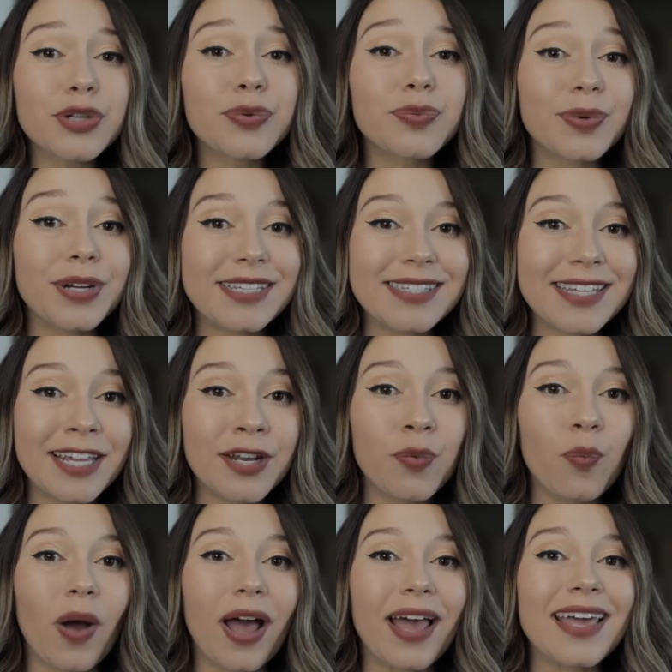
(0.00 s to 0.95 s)
a
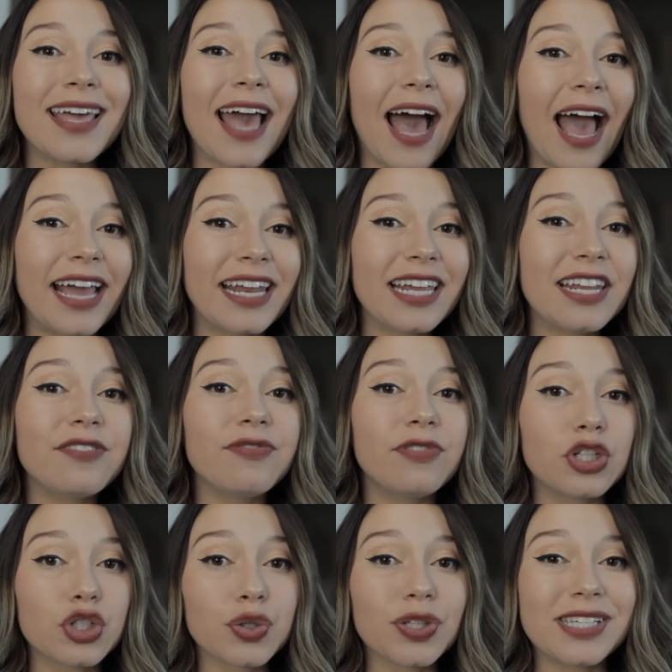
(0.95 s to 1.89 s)
reason why guided
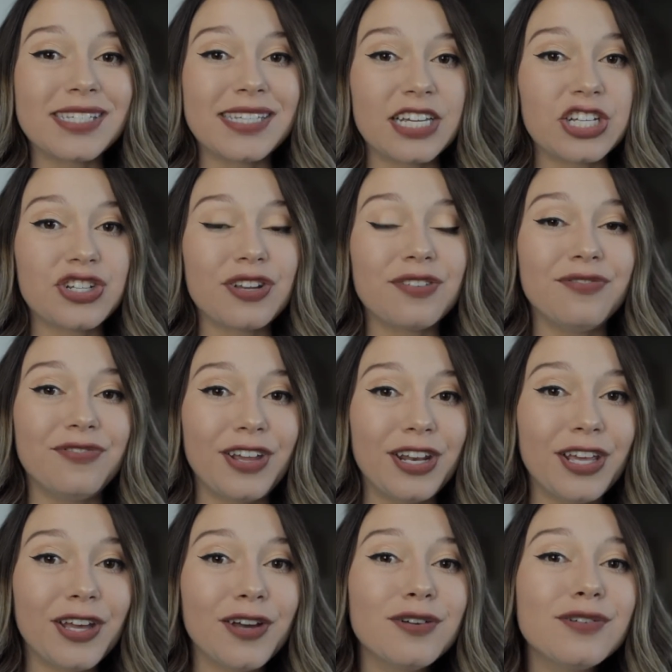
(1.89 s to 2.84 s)
visualization
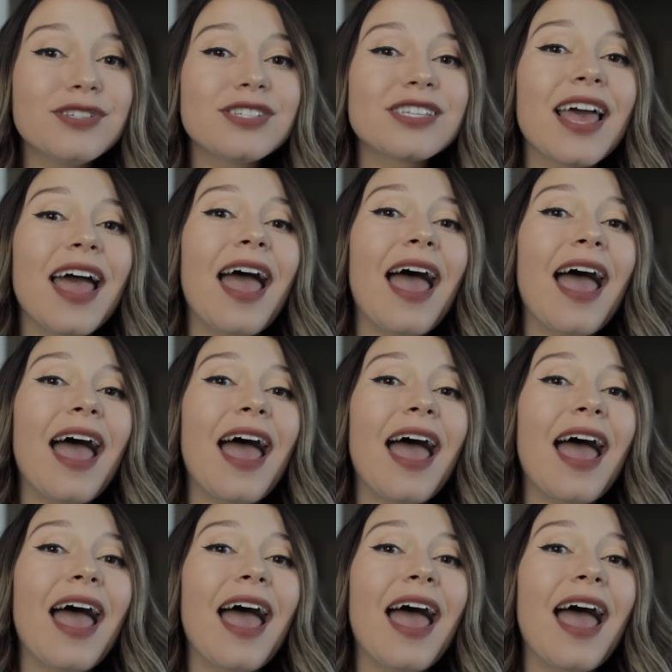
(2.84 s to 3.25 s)
videos